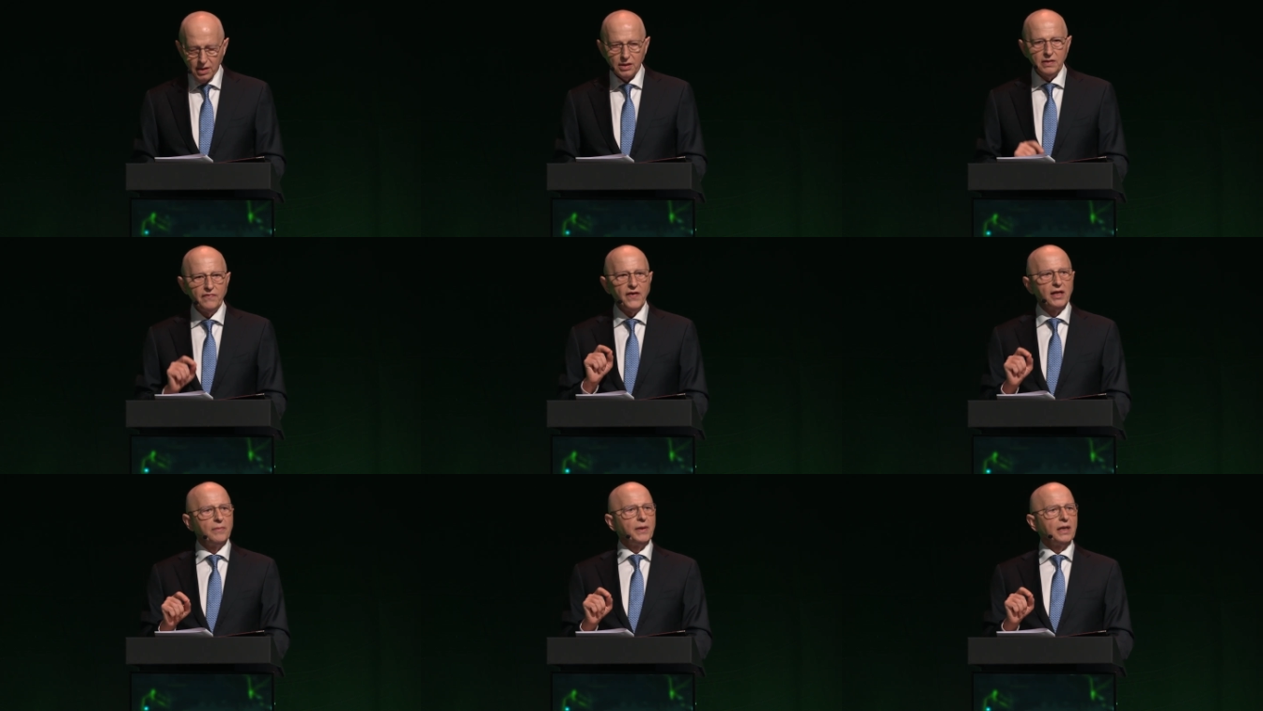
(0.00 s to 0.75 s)

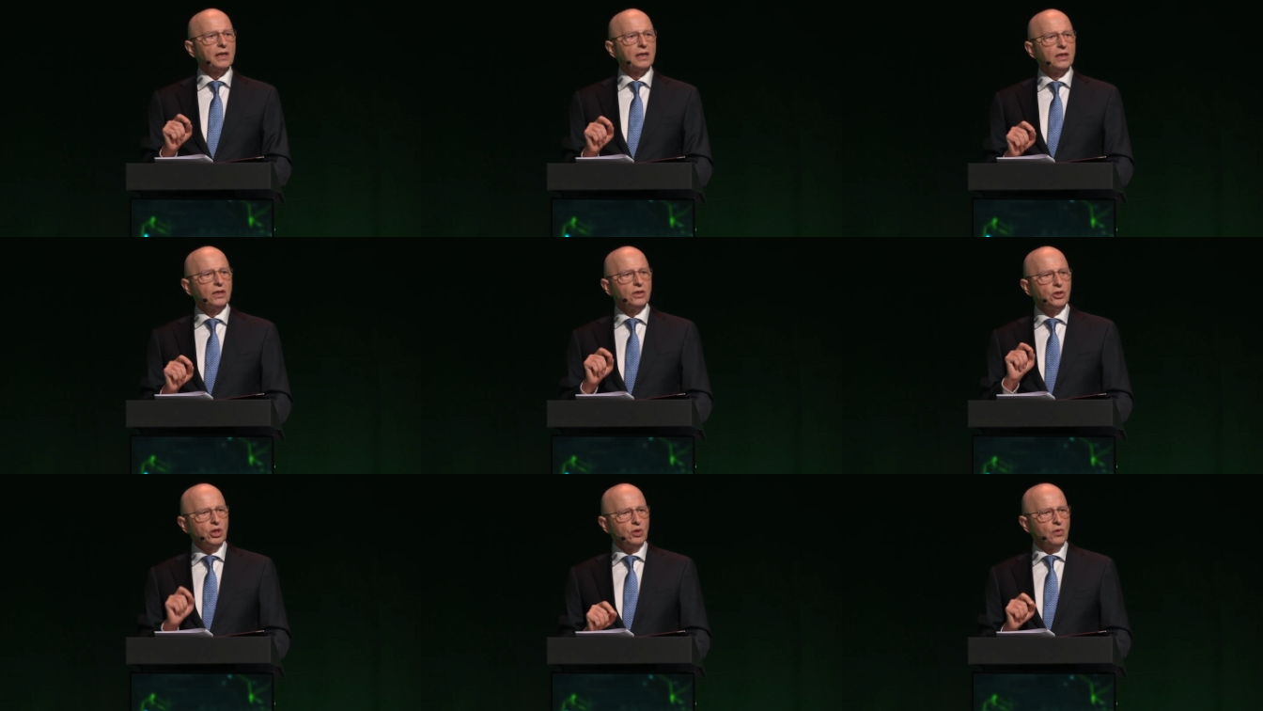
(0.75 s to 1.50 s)
developing
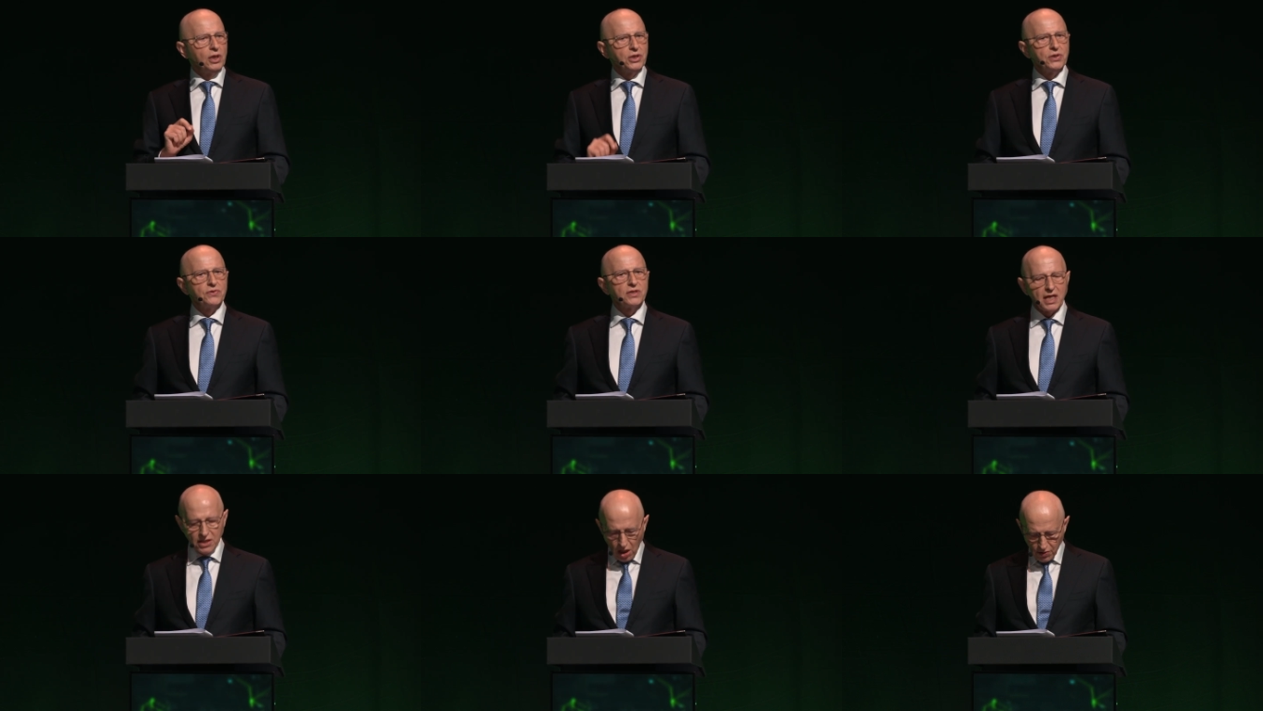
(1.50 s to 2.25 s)
dual-use
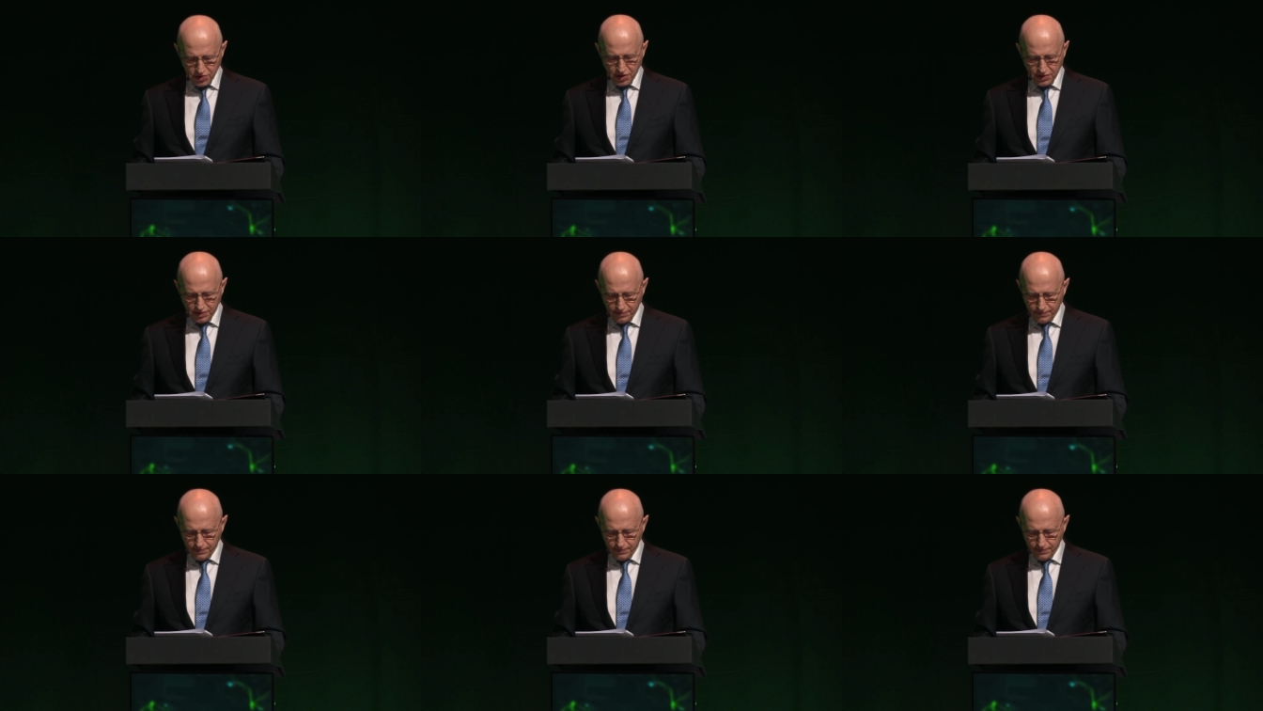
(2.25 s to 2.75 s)
technologies.